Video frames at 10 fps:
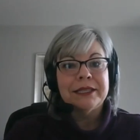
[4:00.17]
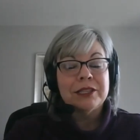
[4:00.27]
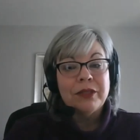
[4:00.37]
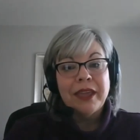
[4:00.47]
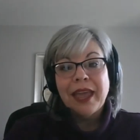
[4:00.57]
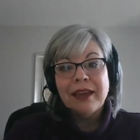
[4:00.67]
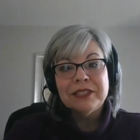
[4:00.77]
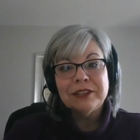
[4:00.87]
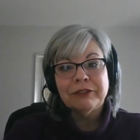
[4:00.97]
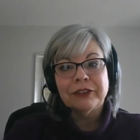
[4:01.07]
so they have
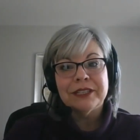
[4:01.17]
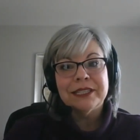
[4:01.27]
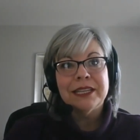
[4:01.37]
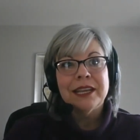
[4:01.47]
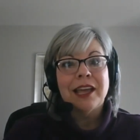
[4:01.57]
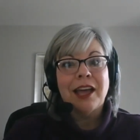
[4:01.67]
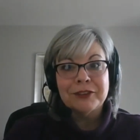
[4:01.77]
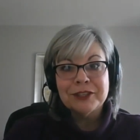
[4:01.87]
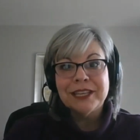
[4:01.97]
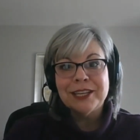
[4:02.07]
different
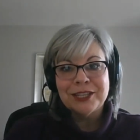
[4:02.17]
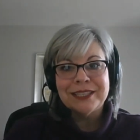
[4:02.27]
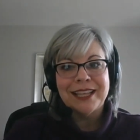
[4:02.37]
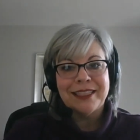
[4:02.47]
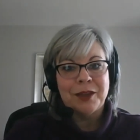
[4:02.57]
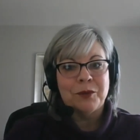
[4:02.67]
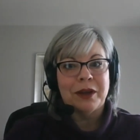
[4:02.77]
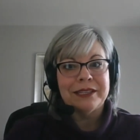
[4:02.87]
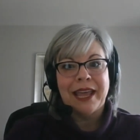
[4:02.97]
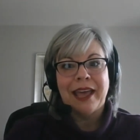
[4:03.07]
conversations that they
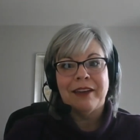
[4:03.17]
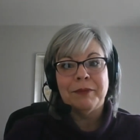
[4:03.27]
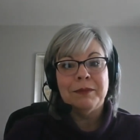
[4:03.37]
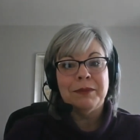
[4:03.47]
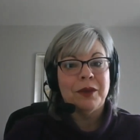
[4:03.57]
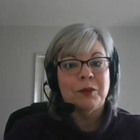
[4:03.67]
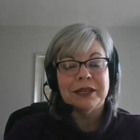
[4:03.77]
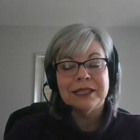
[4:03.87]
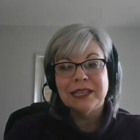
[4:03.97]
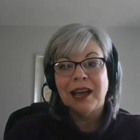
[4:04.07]
want to have. Maybe they
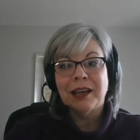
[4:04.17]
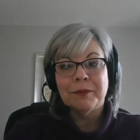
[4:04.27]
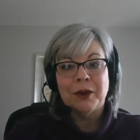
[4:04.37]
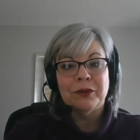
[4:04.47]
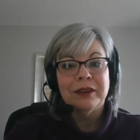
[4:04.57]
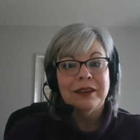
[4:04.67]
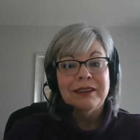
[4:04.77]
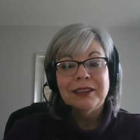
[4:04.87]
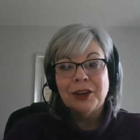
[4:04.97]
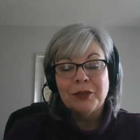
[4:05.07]
want to talk about,
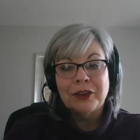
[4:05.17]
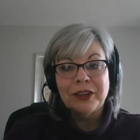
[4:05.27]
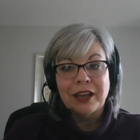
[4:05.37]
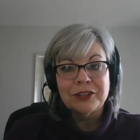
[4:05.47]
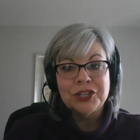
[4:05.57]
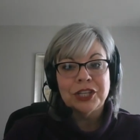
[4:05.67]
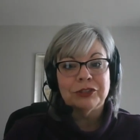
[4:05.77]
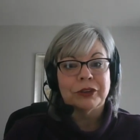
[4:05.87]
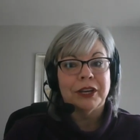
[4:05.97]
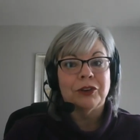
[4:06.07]
you know, their young
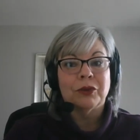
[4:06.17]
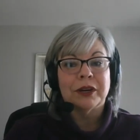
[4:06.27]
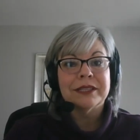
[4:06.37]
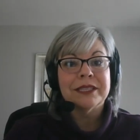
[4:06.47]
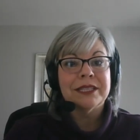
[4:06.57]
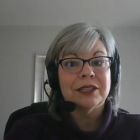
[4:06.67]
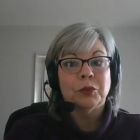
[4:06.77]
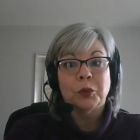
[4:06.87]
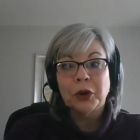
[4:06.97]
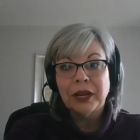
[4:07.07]
children or
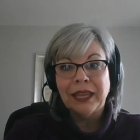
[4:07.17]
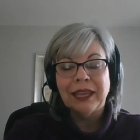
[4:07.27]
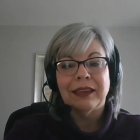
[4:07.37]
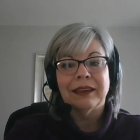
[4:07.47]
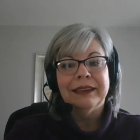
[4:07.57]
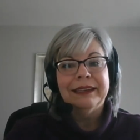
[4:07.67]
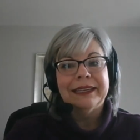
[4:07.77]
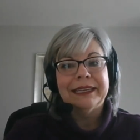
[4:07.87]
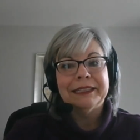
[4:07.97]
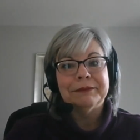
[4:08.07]
still working
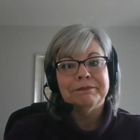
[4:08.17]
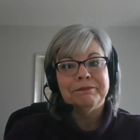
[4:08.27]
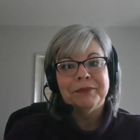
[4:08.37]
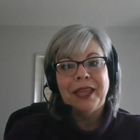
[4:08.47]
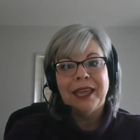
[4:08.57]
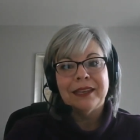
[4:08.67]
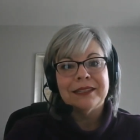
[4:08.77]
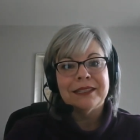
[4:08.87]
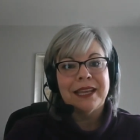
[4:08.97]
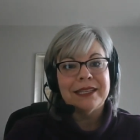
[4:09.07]
um,
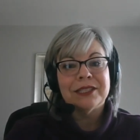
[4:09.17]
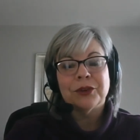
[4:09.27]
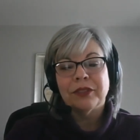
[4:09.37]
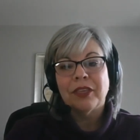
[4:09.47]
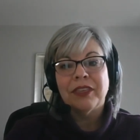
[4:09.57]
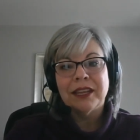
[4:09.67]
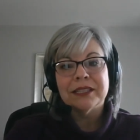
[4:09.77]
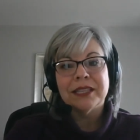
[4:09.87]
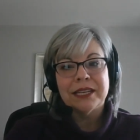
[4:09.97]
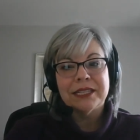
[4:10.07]
and, and sort of the
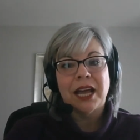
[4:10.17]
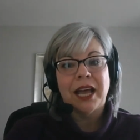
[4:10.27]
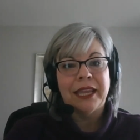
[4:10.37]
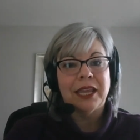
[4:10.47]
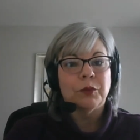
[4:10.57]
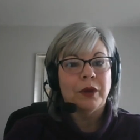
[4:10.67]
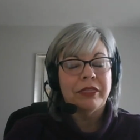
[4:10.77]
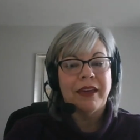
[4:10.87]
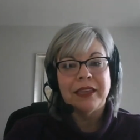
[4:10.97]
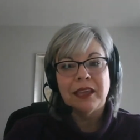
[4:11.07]
things that tie in with
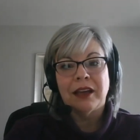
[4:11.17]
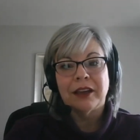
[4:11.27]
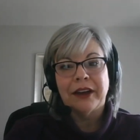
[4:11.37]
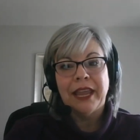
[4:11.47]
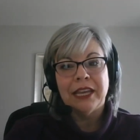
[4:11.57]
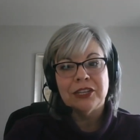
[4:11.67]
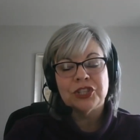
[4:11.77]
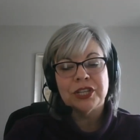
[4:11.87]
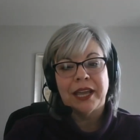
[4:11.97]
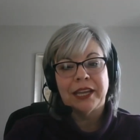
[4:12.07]
that younger age
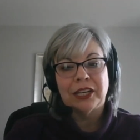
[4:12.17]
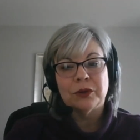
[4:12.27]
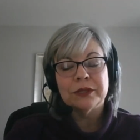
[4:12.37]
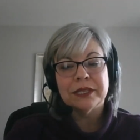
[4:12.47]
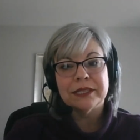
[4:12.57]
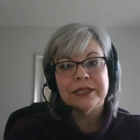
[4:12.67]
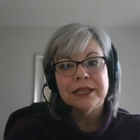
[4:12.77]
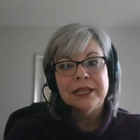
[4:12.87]
diagnosis.